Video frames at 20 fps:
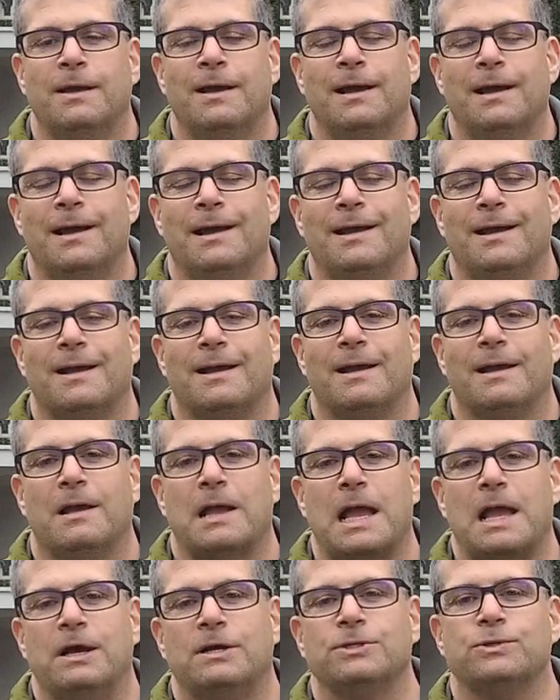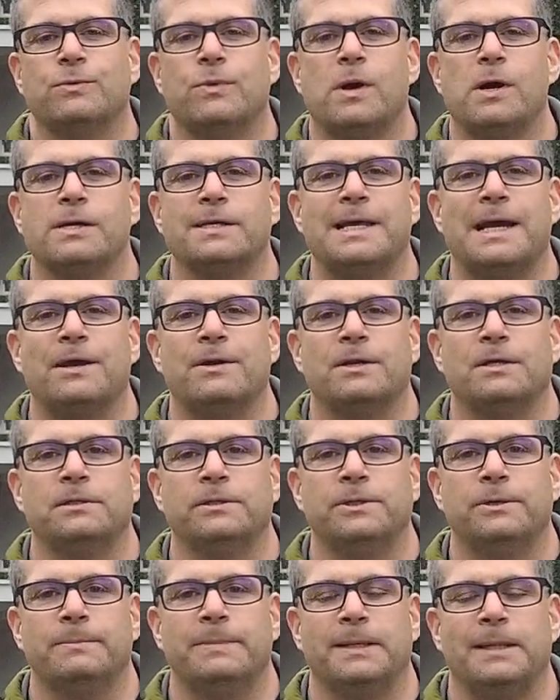Uh, I also walked out a
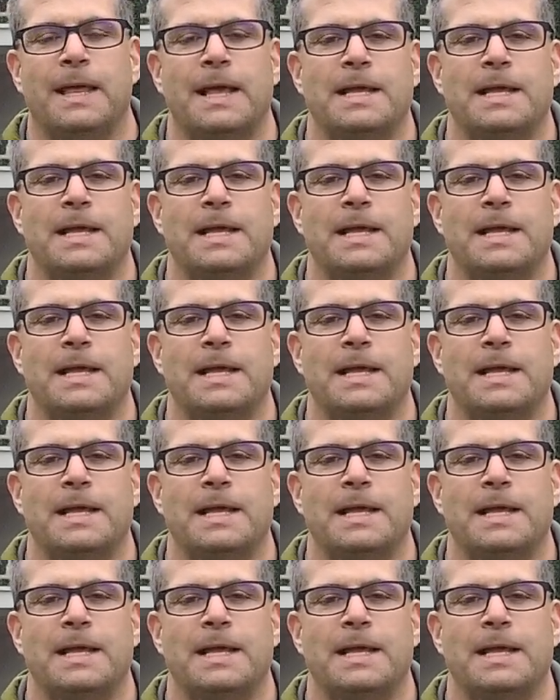little bit